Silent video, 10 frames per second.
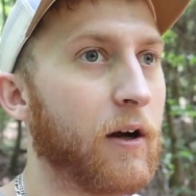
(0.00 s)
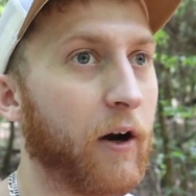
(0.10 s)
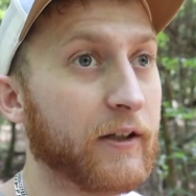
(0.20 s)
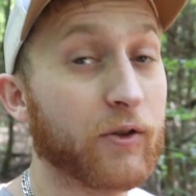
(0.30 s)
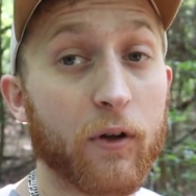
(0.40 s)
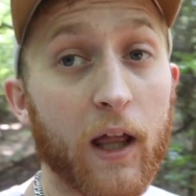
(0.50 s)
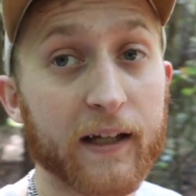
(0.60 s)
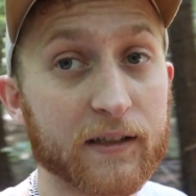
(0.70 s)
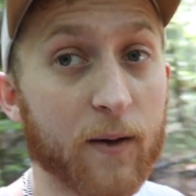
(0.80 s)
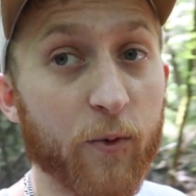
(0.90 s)
Alright, so the
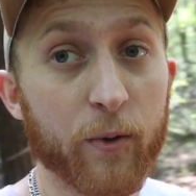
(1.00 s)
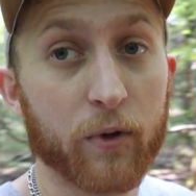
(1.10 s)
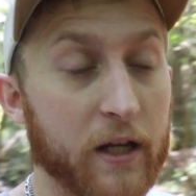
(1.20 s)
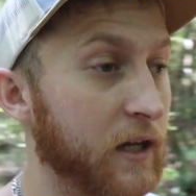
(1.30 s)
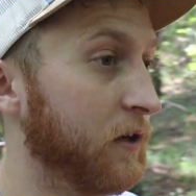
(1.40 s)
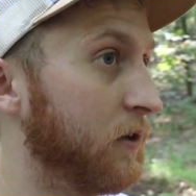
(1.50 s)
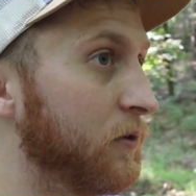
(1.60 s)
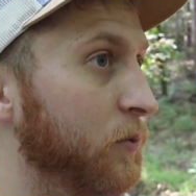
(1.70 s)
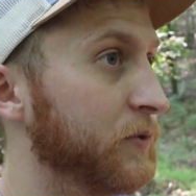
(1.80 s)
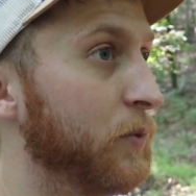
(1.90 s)
last time we were here
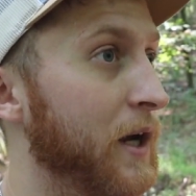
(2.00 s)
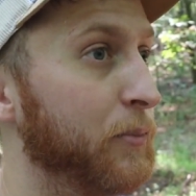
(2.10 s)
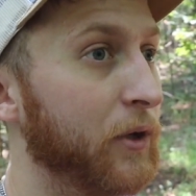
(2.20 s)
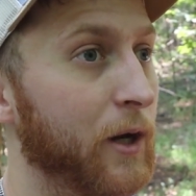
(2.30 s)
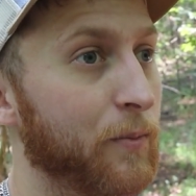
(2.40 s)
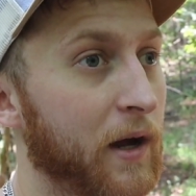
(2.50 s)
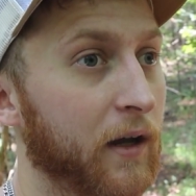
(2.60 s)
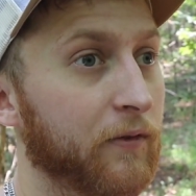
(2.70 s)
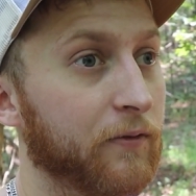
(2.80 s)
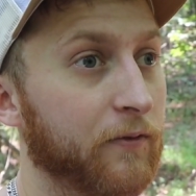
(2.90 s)
was when I put out
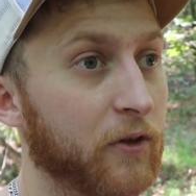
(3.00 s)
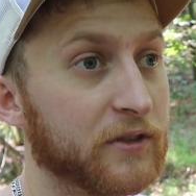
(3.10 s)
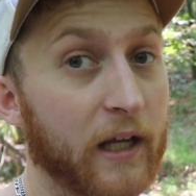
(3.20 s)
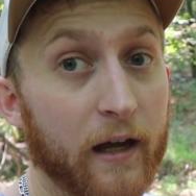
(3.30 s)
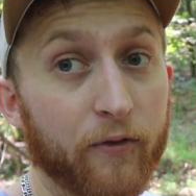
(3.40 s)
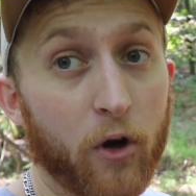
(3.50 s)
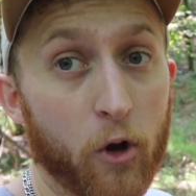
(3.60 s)
my first ever